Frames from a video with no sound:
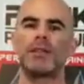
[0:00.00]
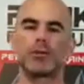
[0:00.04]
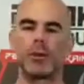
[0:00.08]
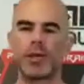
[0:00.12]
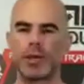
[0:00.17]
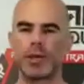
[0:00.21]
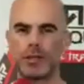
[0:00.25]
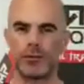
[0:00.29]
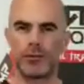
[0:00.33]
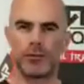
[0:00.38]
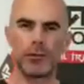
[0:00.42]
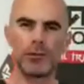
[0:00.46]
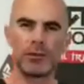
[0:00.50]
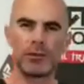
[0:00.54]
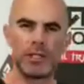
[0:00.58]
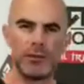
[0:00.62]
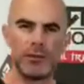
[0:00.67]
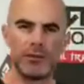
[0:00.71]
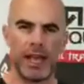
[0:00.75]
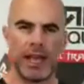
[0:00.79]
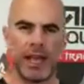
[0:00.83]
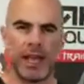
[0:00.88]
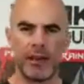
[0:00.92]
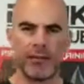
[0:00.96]
What do the fruits
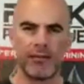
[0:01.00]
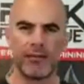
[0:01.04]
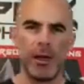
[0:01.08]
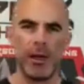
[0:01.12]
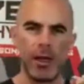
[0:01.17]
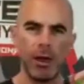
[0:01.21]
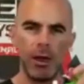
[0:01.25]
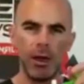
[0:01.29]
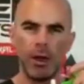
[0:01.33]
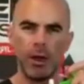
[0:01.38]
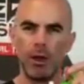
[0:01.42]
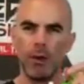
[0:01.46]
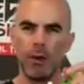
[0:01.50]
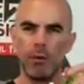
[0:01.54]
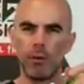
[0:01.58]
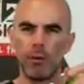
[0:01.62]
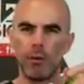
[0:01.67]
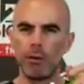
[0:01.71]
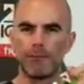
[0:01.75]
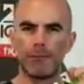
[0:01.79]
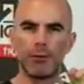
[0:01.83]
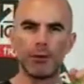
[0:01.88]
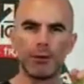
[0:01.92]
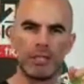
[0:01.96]
even have? What
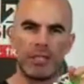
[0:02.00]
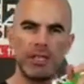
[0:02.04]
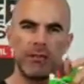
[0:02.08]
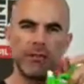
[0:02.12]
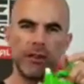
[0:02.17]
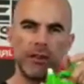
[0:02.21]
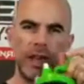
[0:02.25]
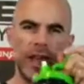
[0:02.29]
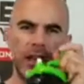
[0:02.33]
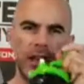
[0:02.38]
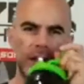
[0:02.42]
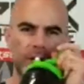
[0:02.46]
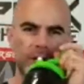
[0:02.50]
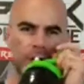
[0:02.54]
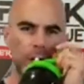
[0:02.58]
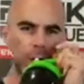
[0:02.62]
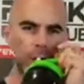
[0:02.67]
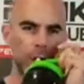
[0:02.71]
do fruits even have?